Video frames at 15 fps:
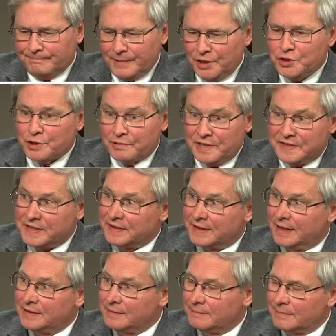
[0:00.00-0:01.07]
injuries that
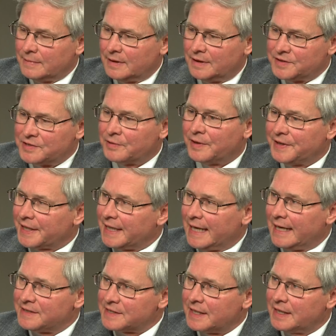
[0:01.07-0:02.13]
they uh, saw in the
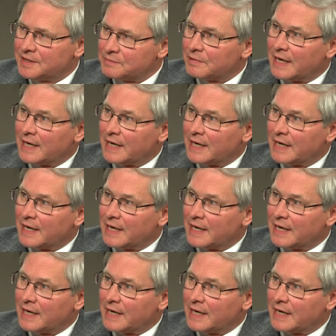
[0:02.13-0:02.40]
CAT scans were